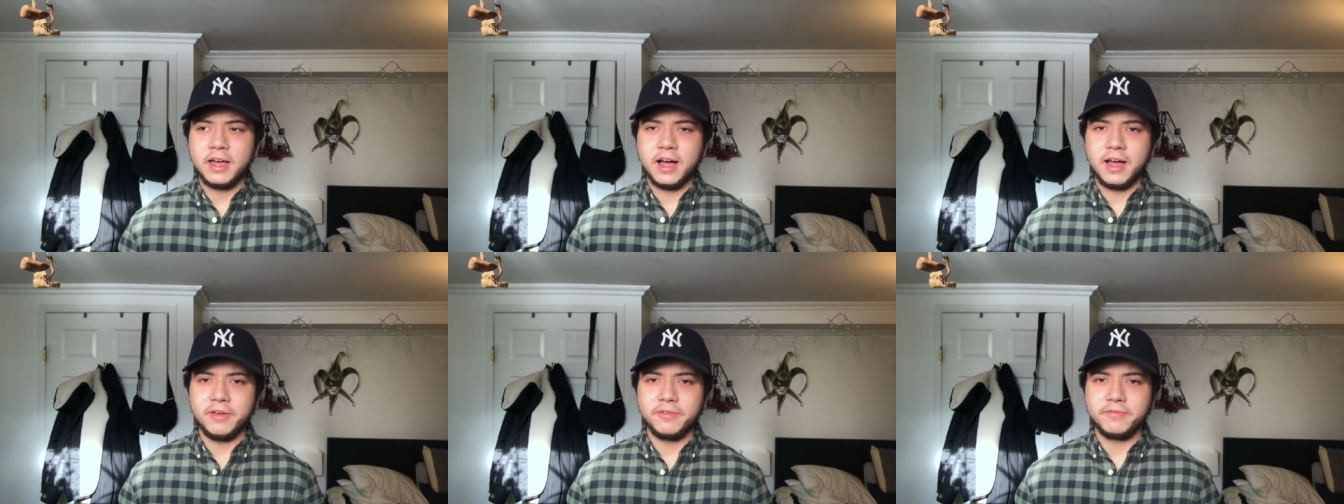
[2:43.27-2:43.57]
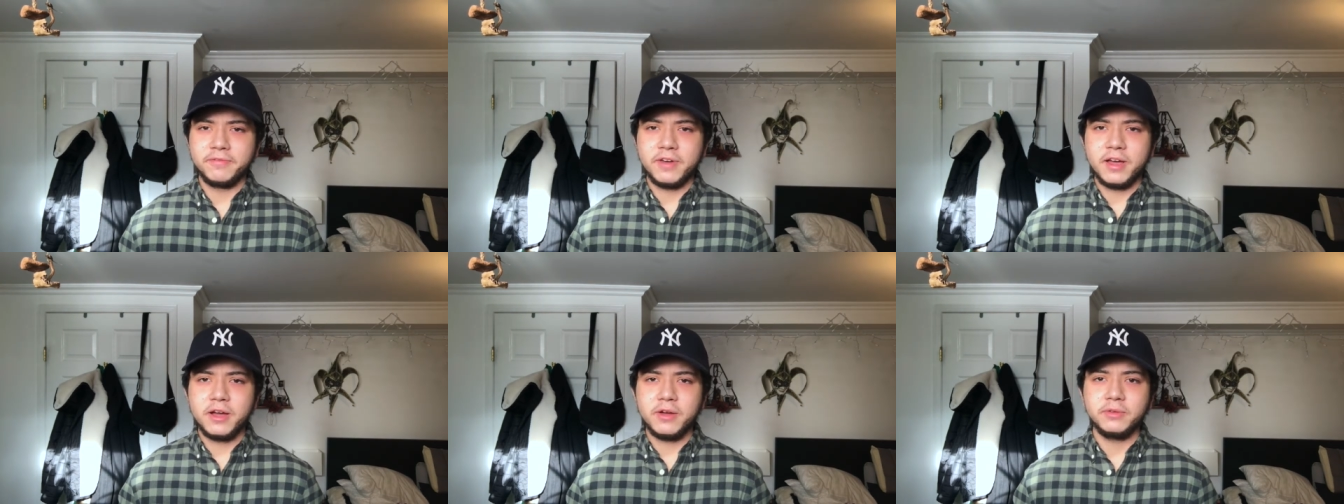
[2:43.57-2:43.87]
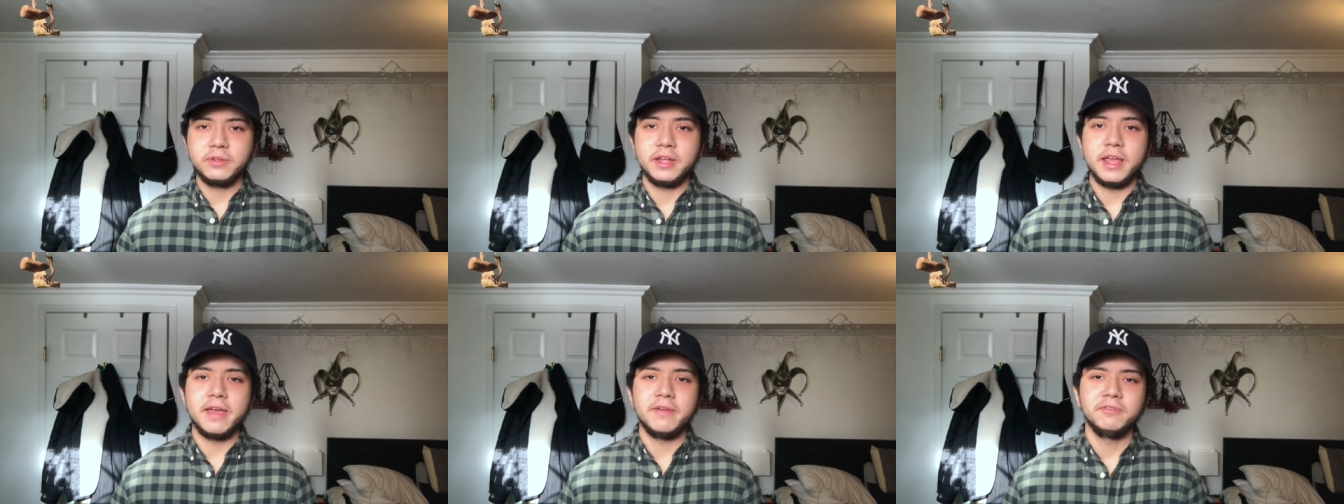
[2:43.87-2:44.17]
I
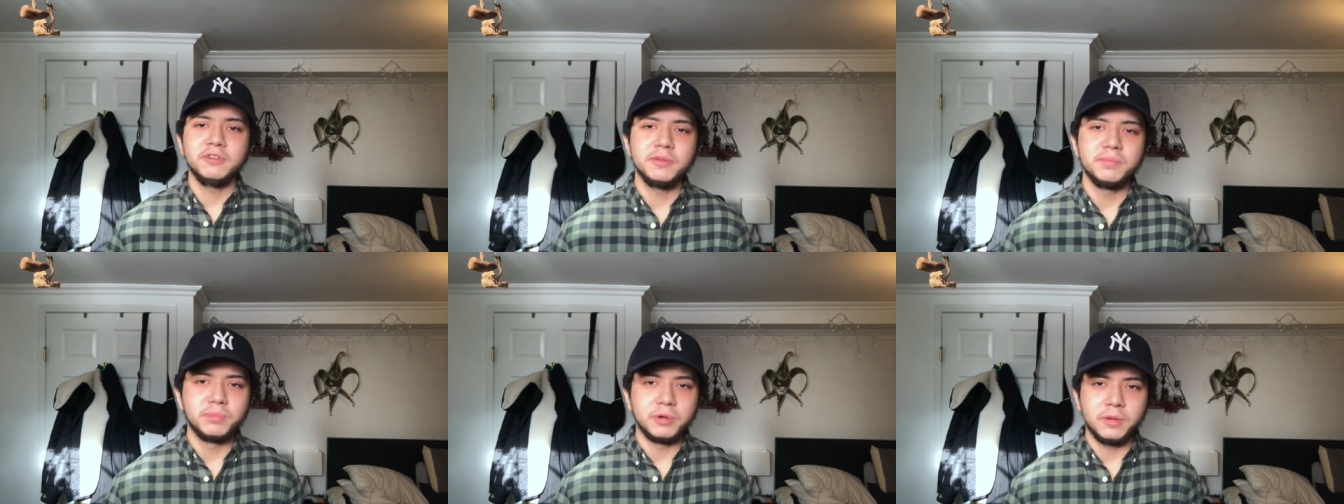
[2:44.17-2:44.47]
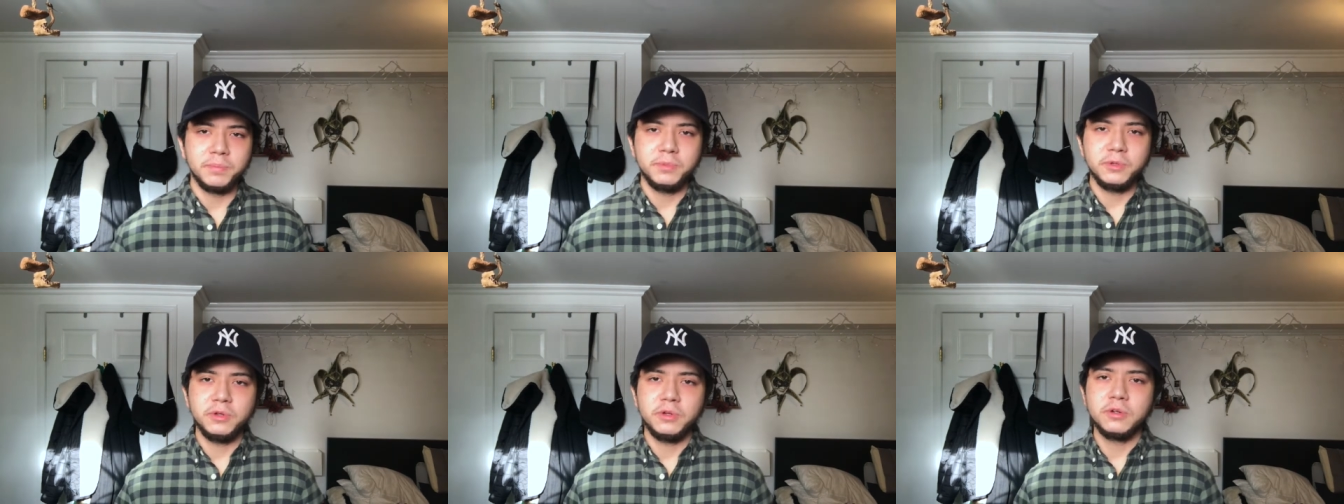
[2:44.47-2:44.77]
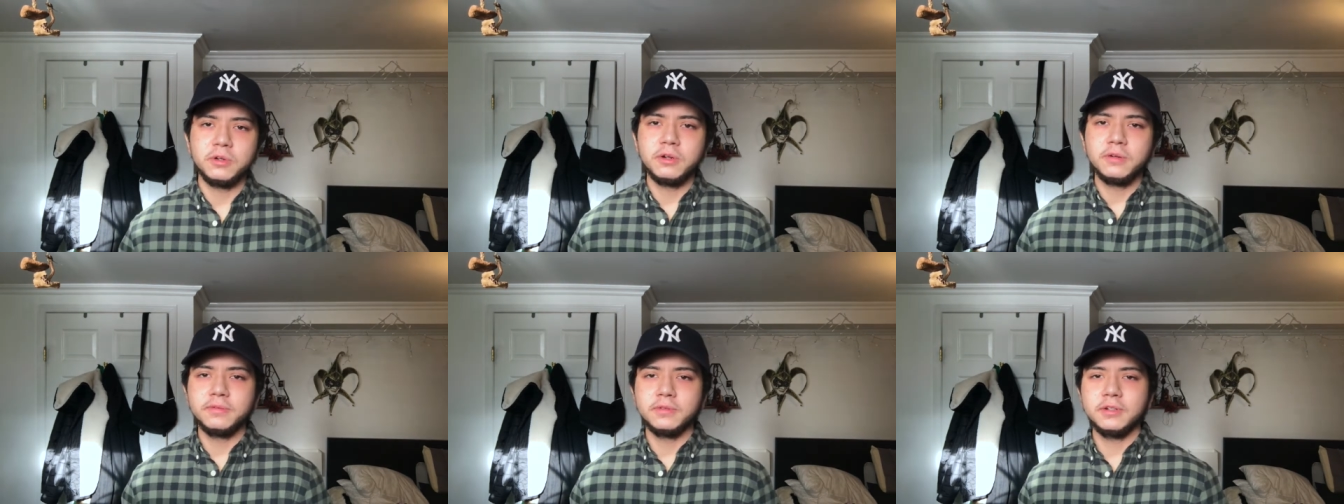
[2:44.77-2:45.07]
found every bump you
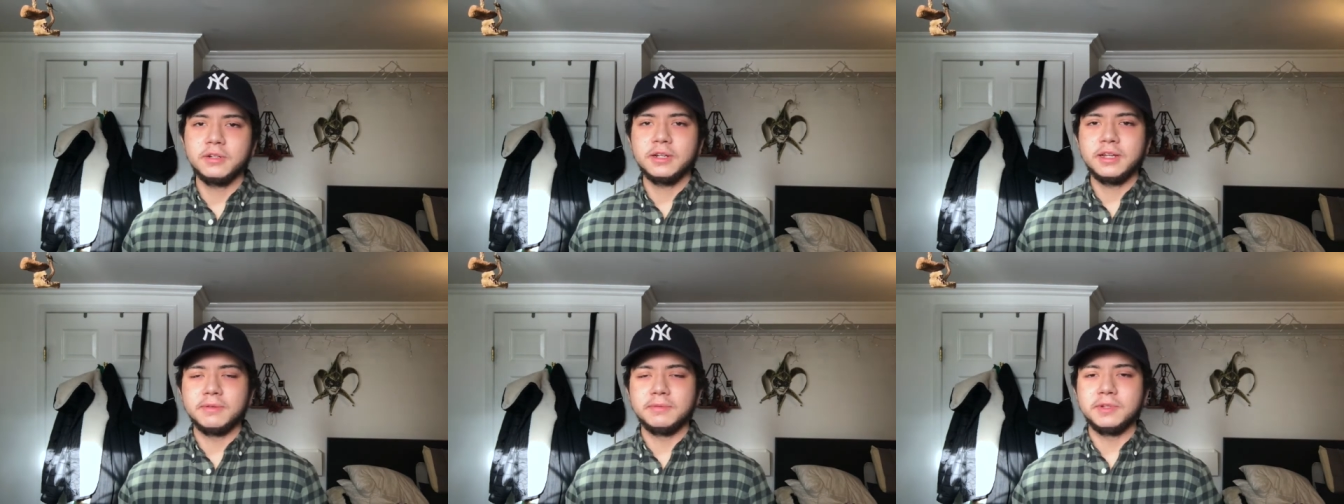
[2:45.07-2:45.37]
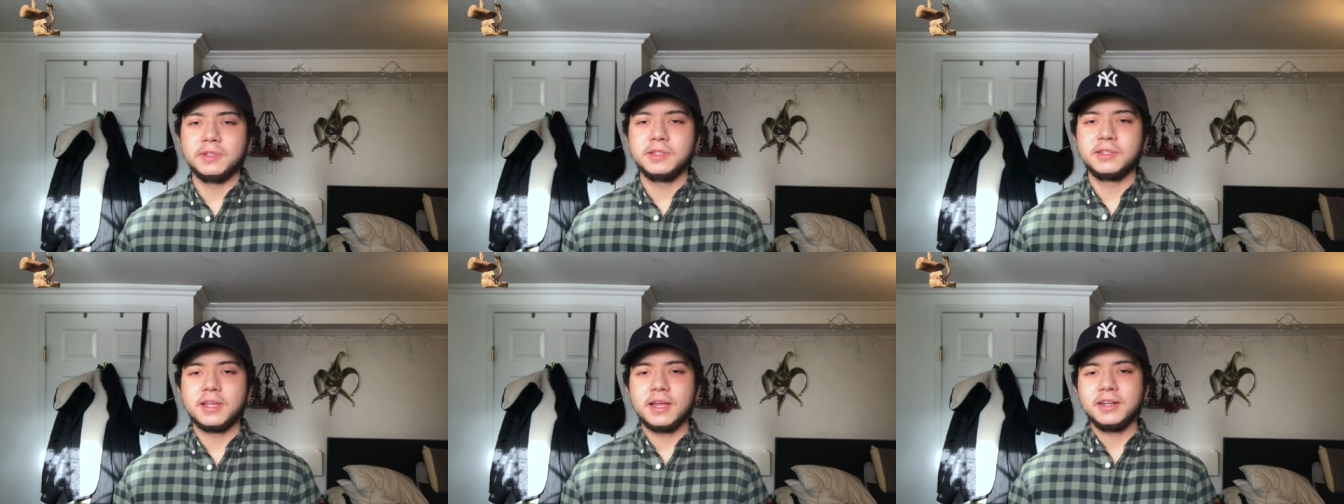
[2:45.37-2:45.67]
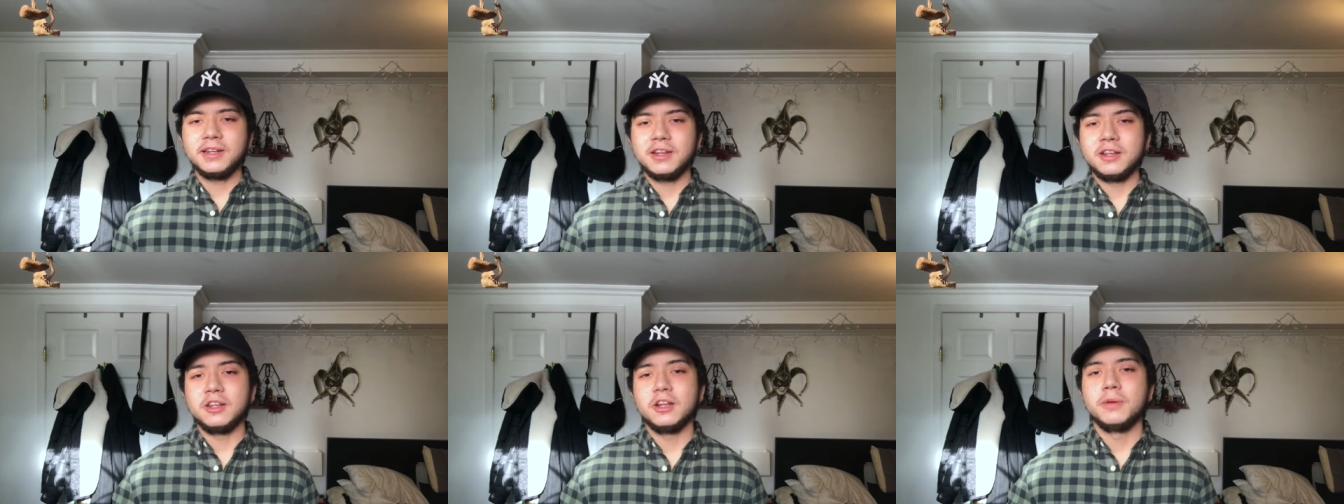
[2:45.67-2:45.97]
go over, it would
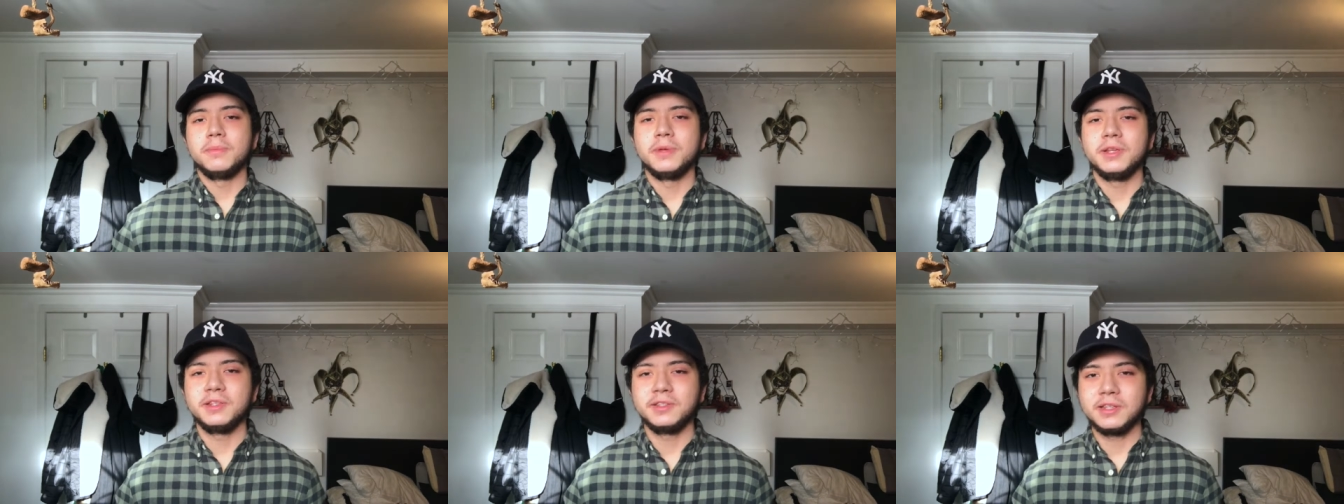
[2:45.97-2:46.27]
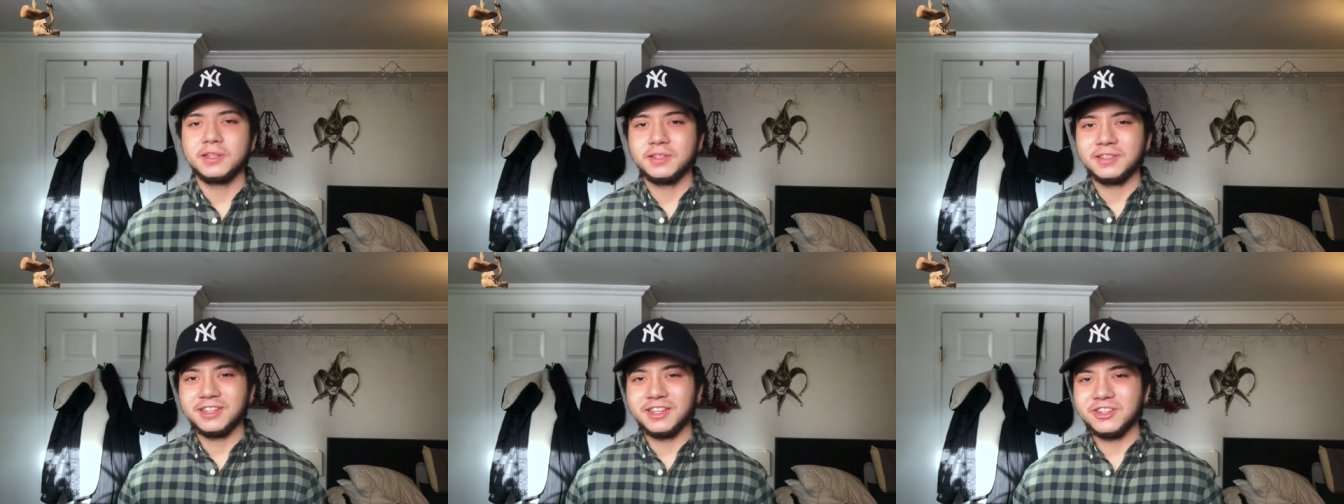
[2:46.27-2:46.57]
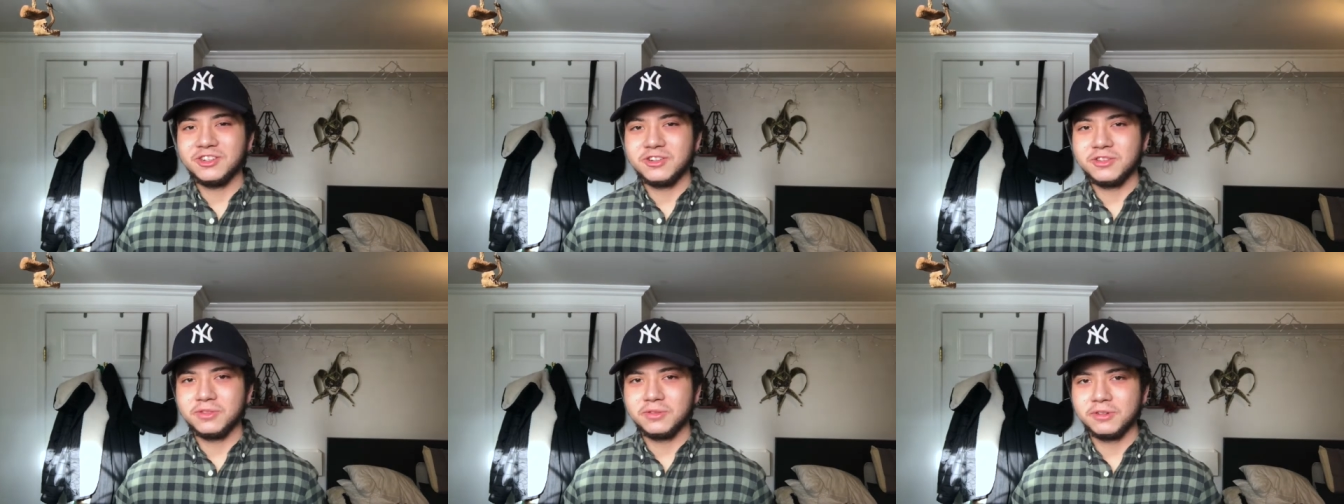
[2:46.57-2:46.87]
send a numbing
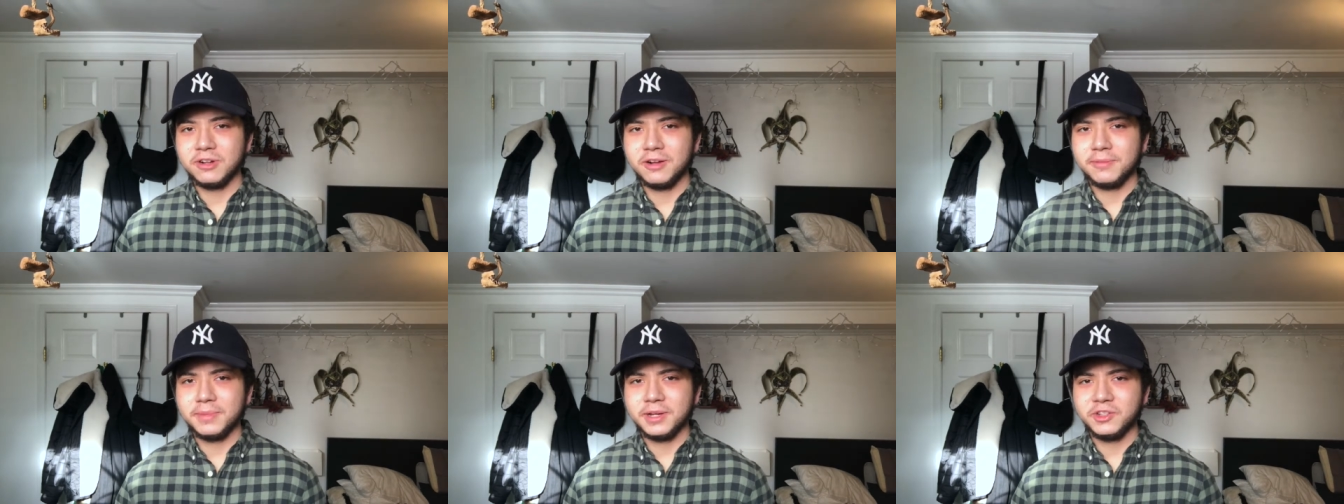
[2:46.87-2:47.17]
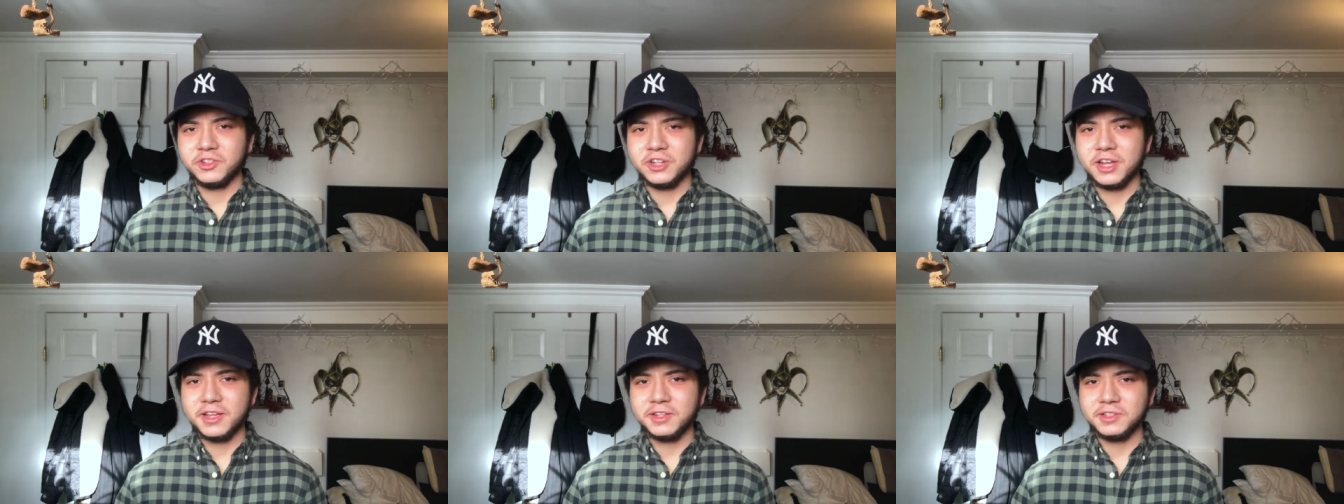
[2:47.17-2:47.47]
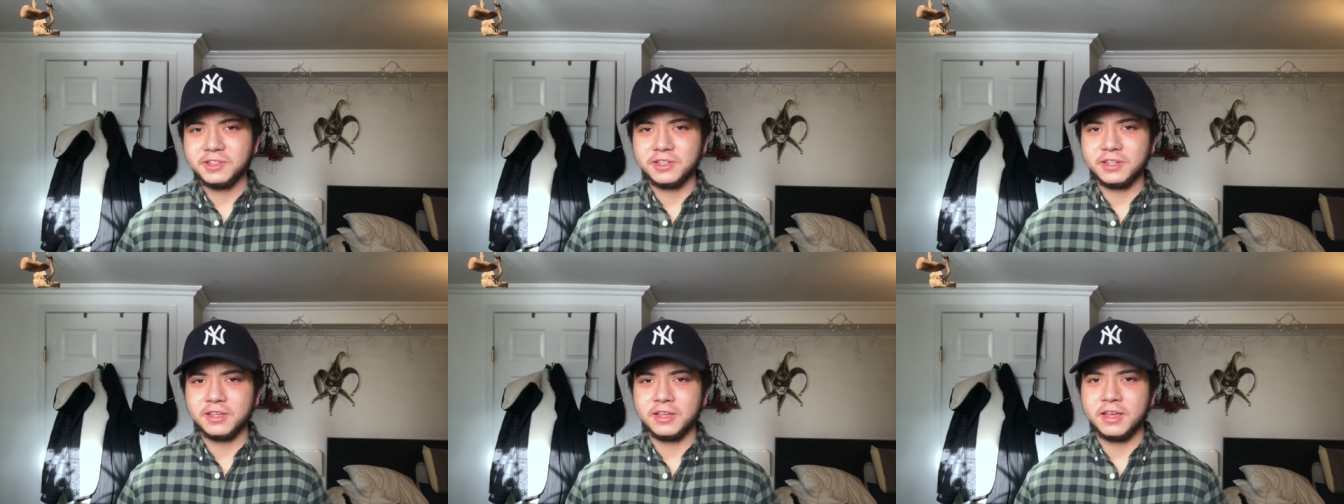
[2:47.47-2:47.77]
sensation throughout my
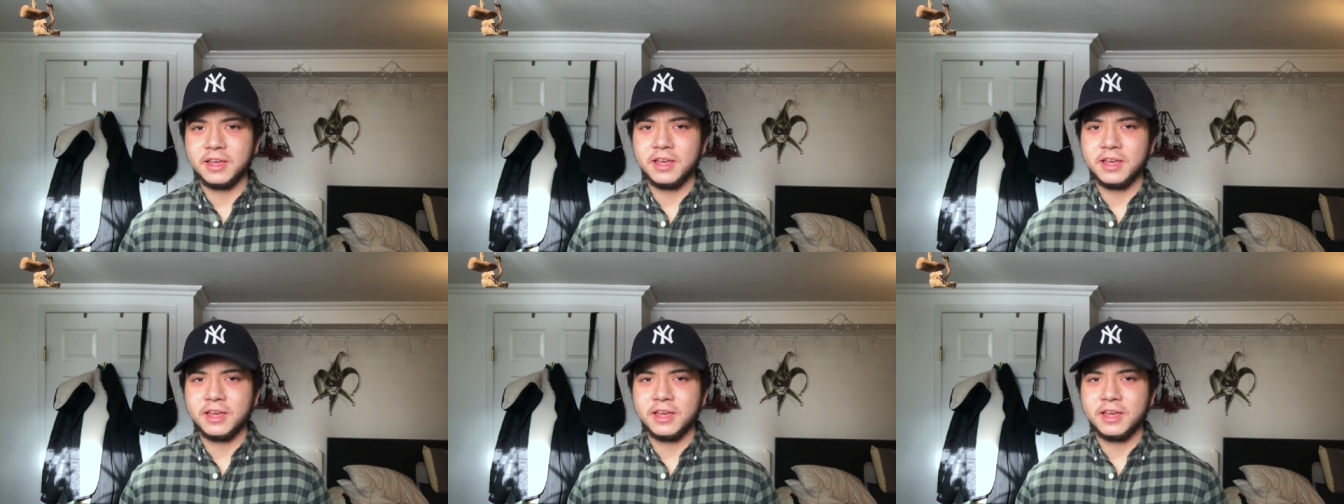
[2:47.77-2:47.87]
chest.